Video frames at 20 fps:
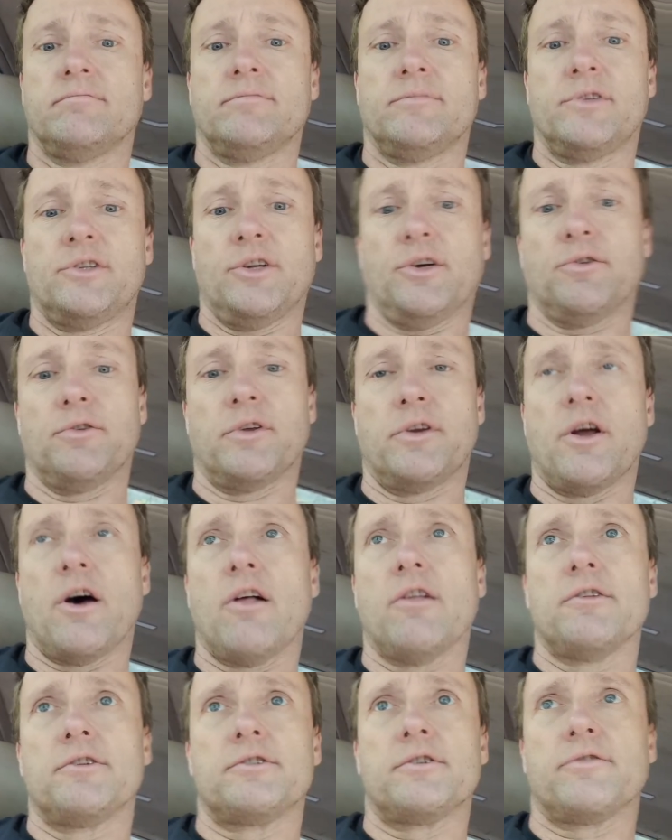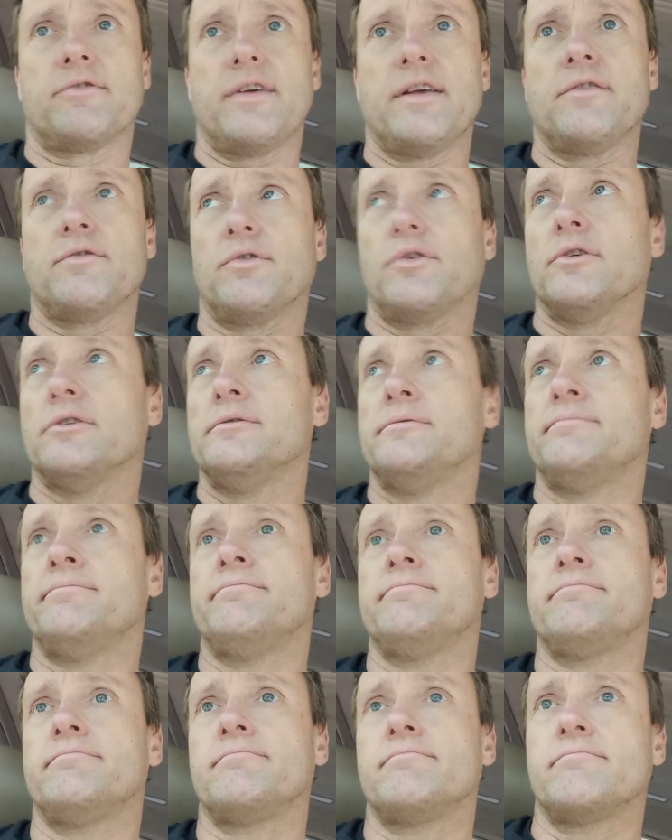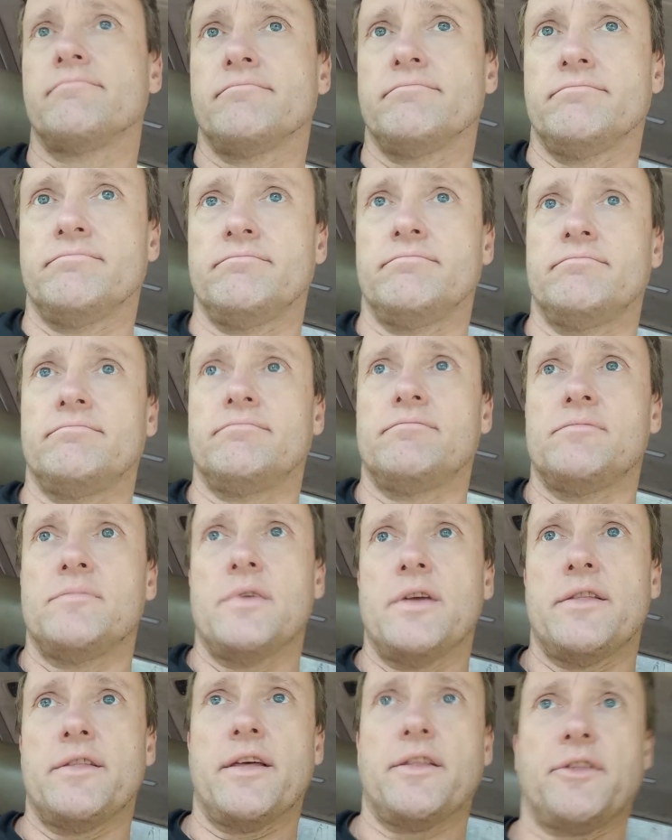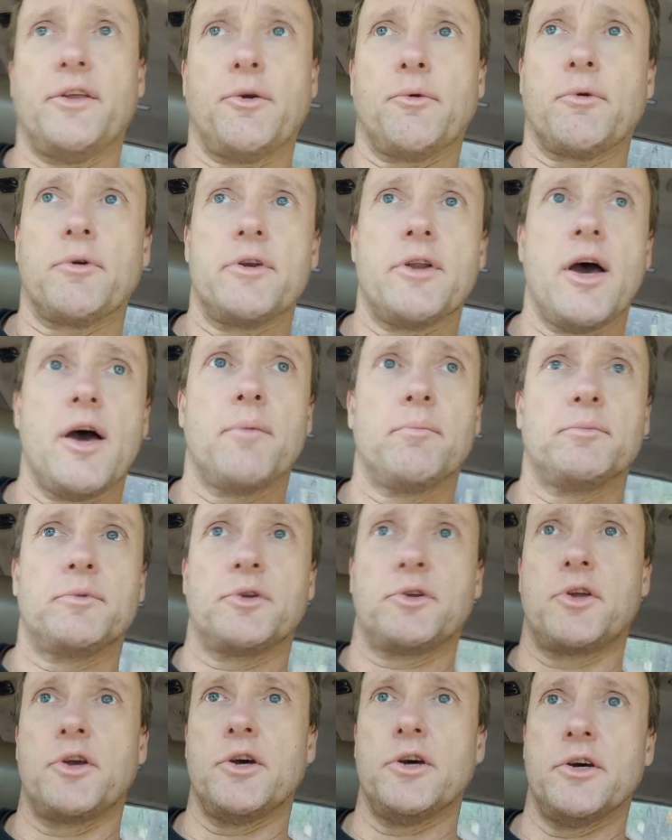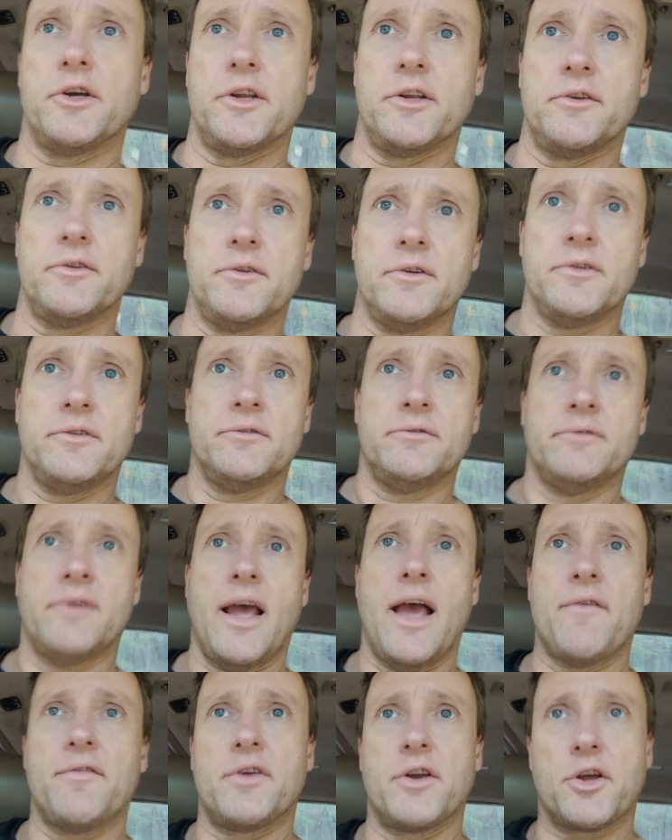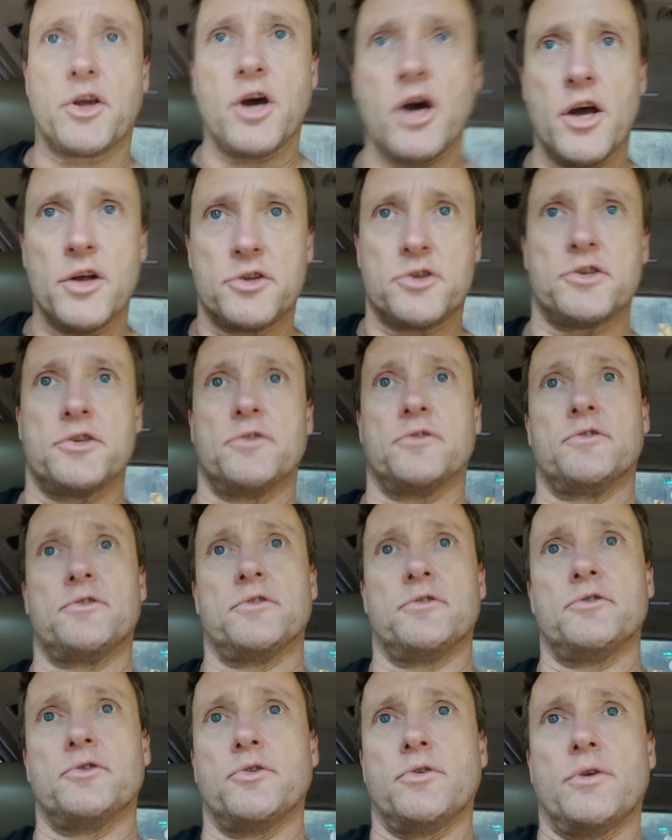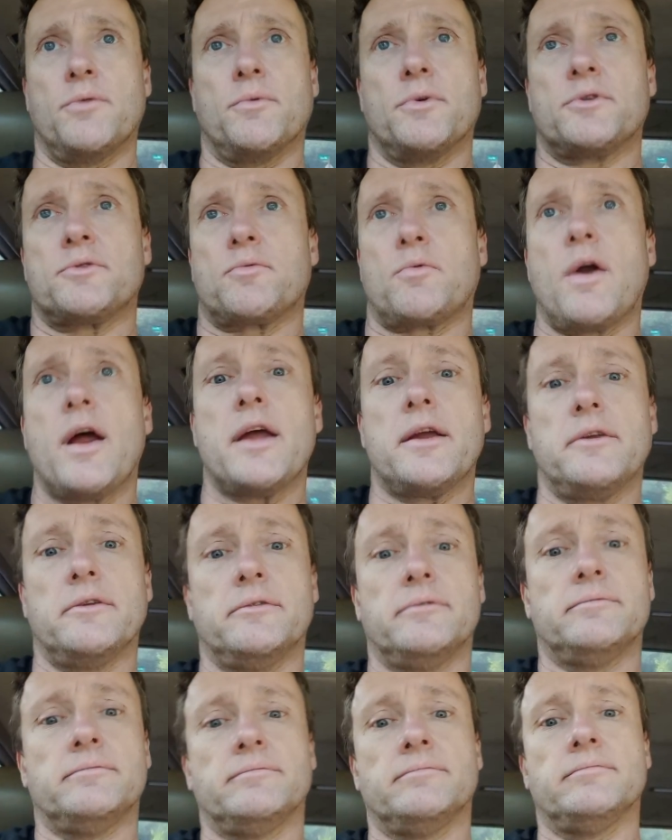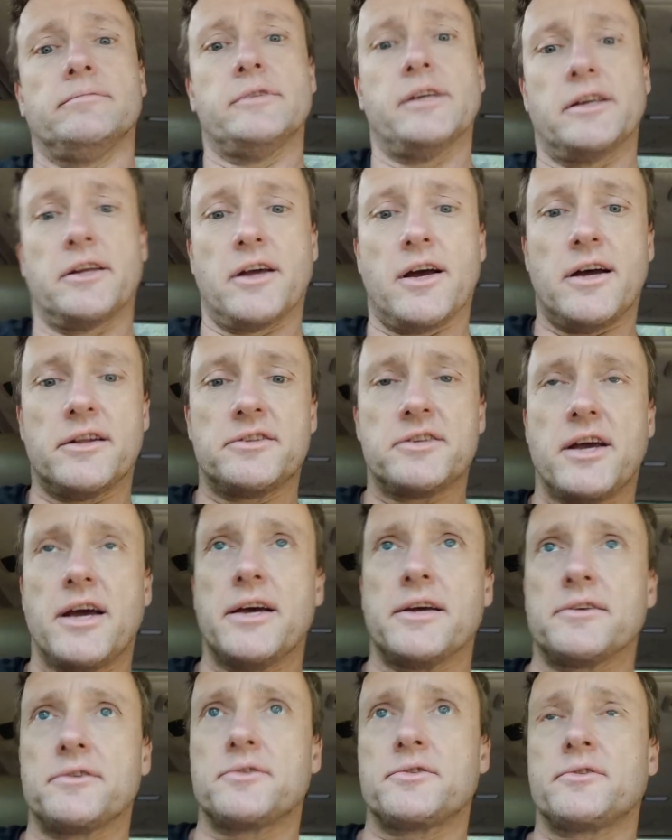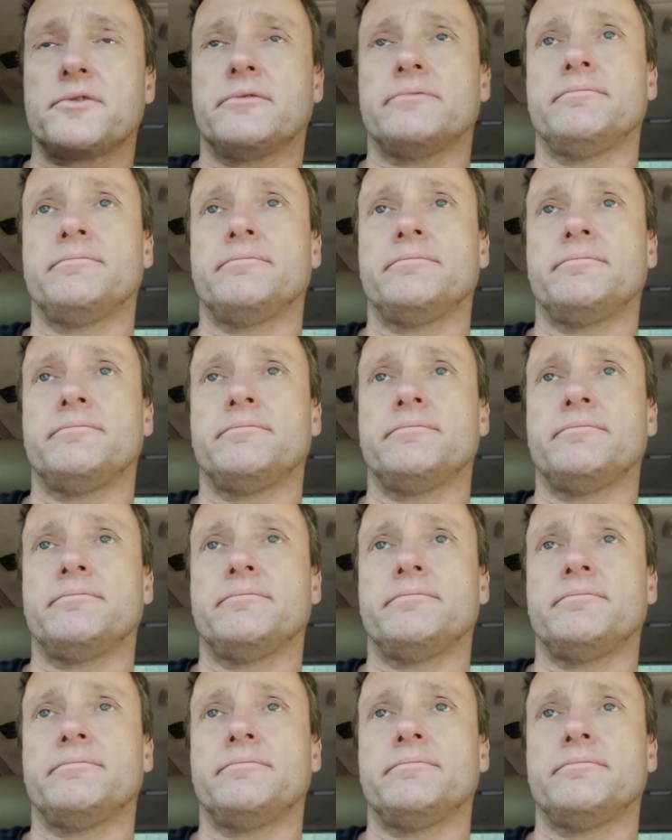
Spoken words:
showed the knowledge of evil, and that they were numb to good and having a conscience and doing what's right in God's eyes.